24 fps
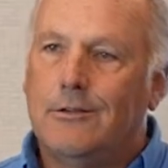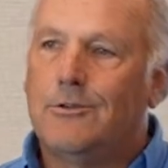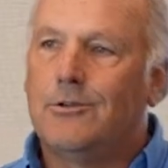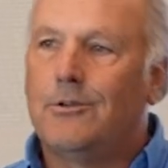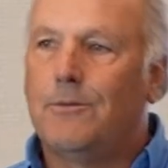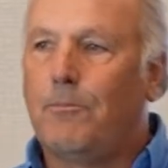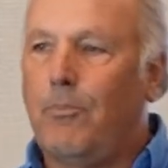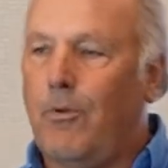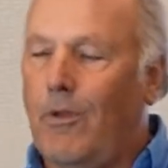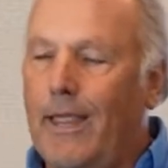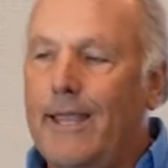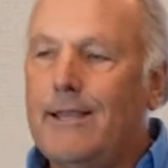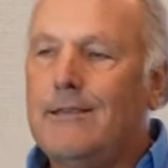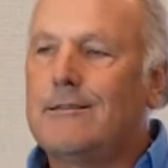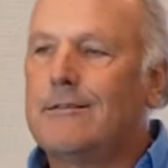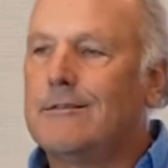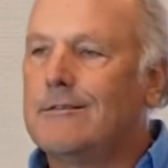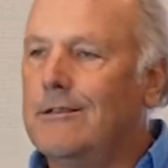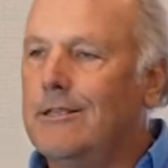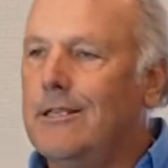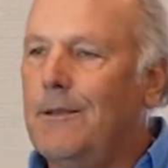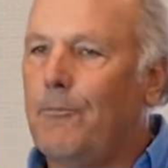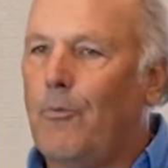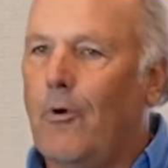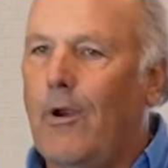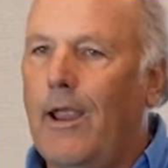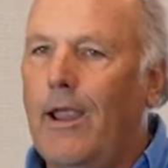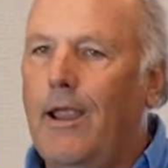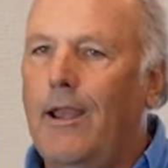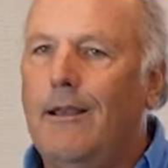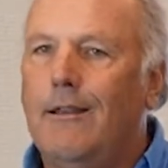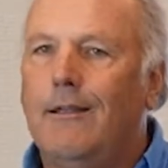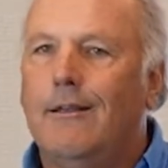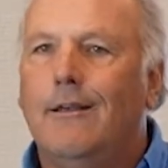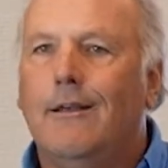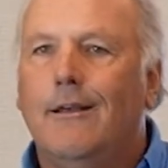to places in the
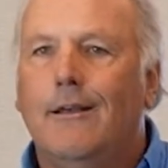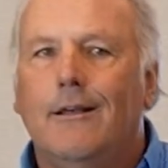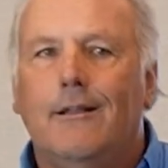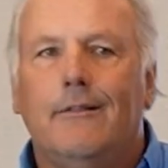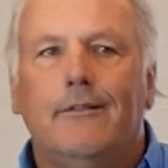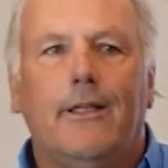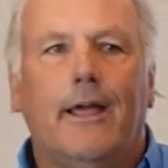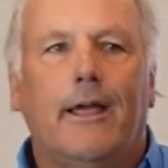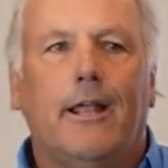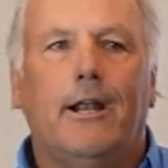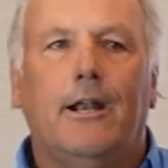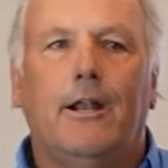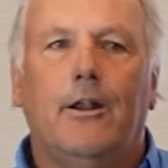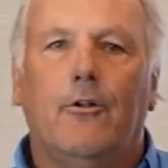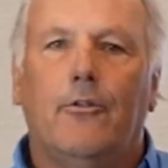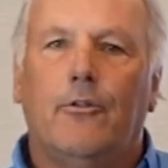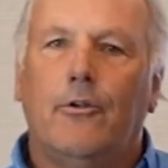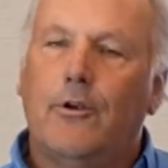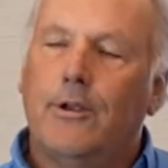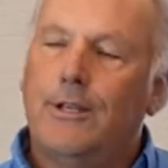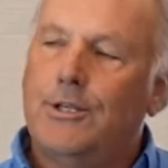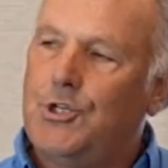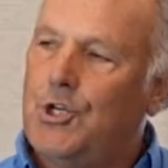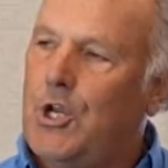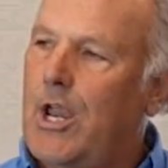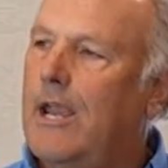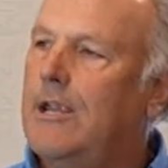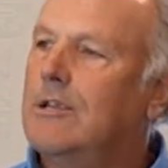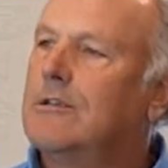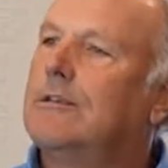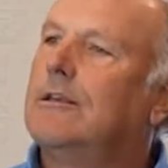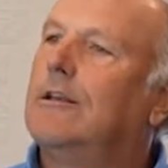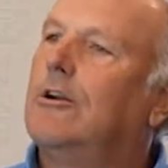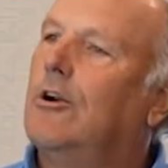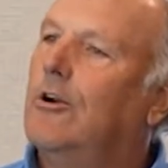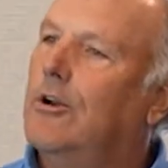brain that are either
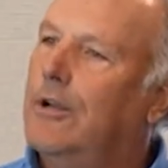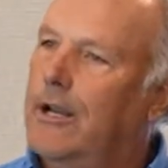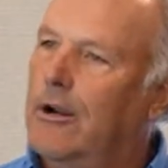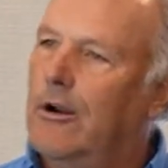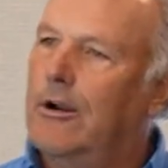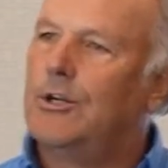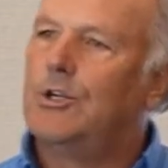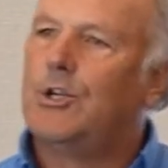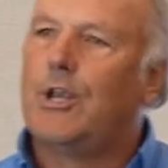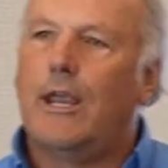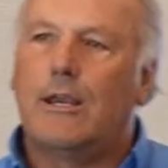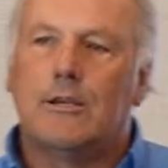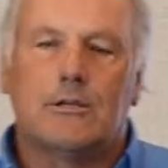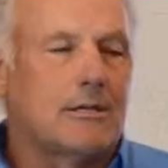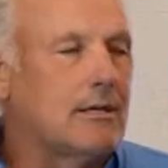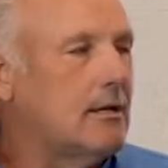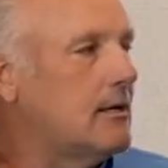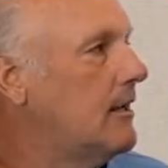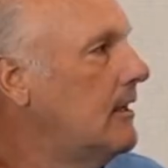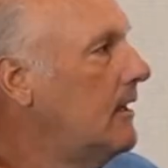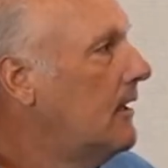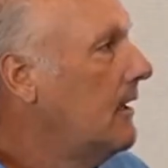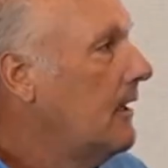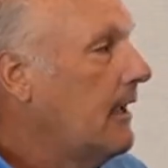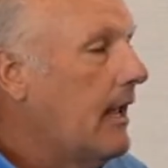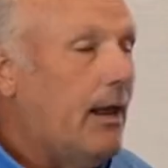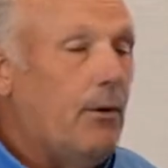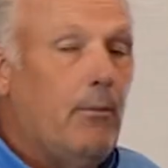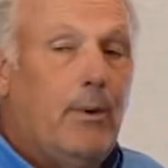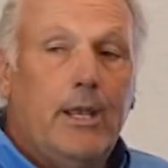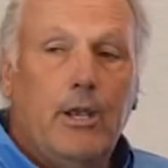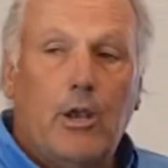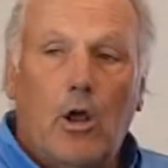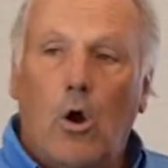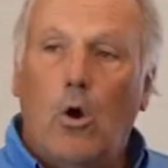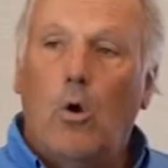adjacent or near adjacent. And
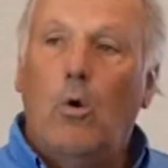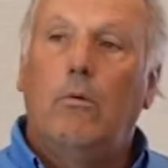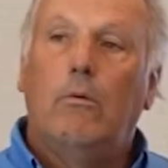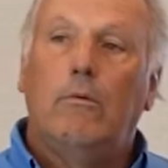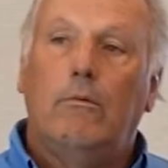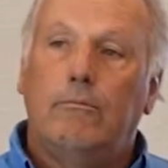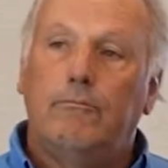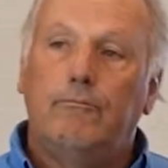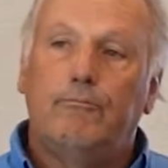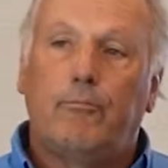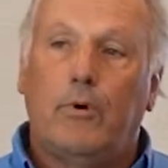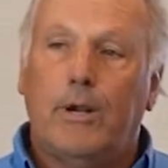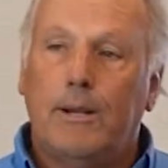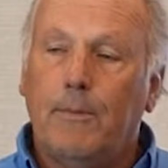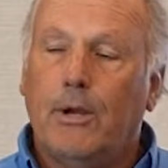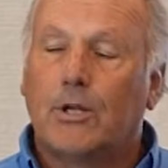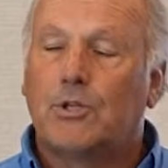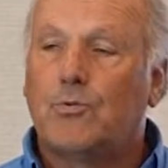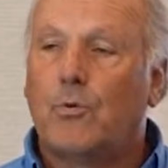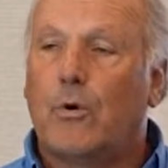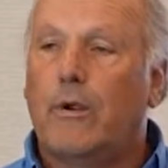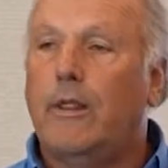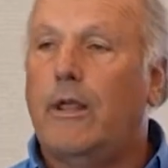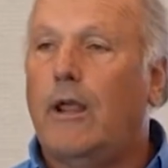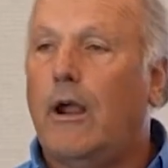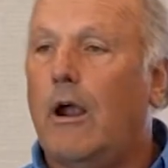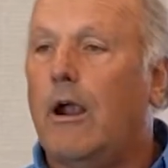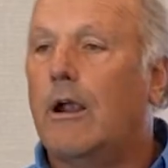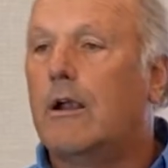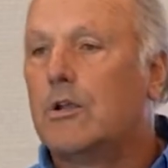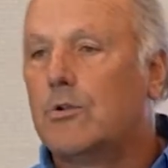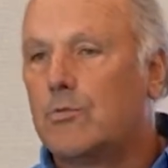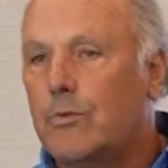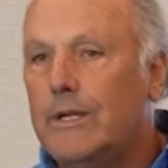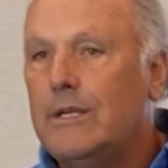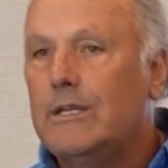we know pretty much where they are
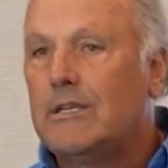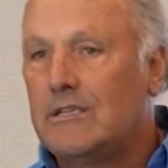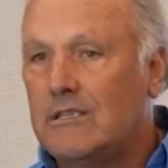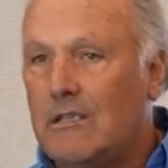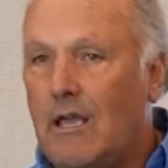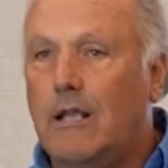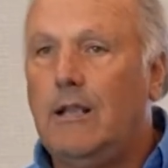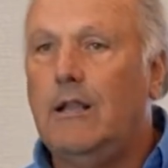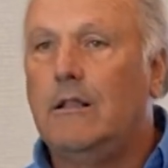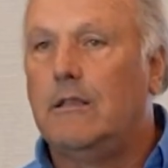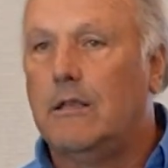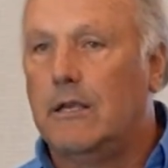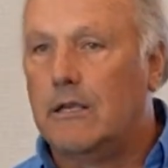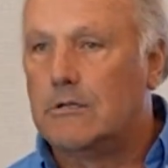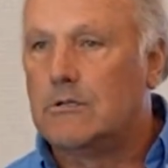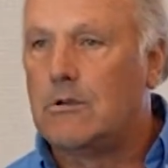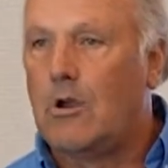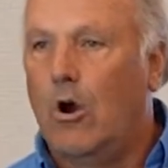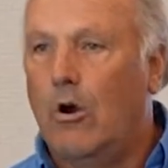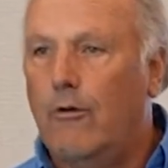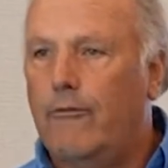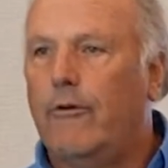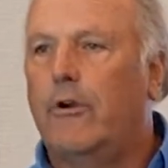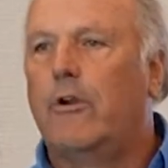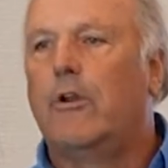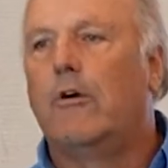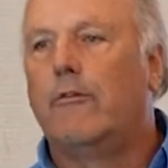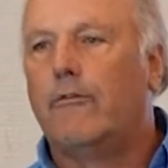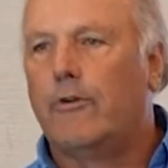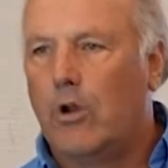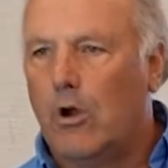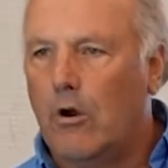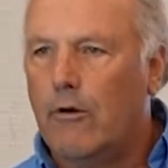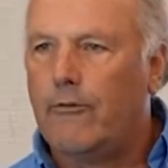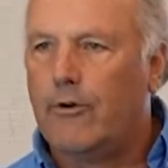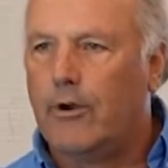because we studied this over and over
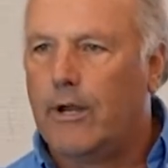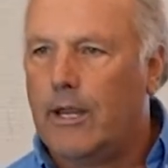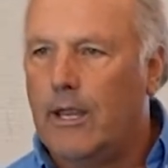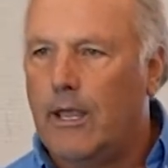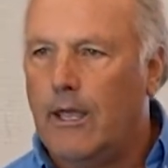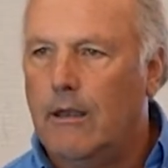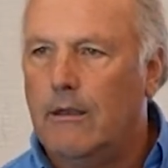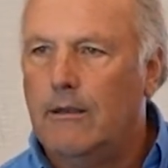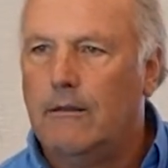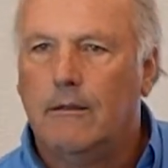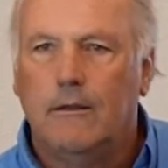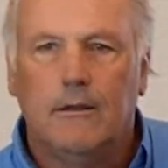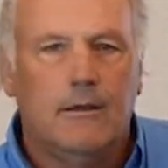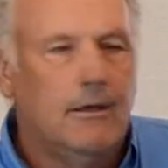and over again.